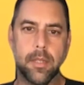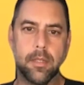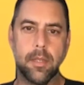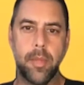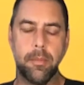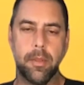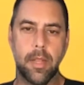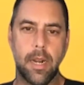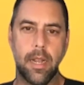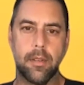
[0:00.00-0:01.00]
It's the people
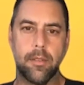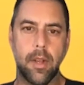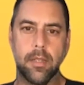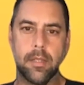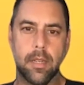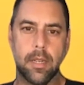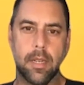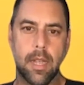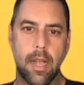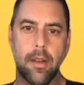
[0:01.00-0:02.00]
that I trust and
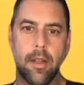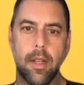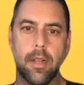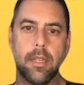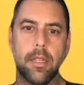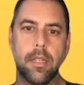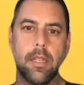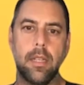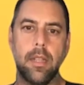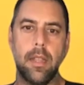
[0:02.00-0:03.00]
can count on
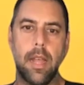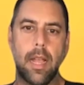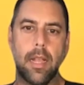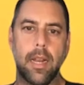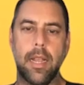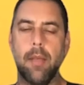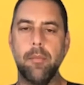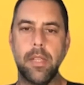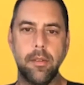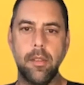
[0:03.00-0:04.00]
that kind of get
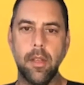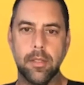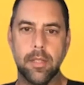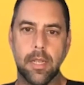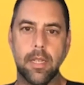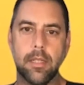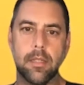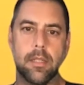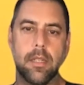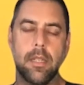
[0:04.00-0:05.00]
me through those
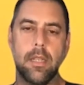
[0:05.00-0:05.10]
things.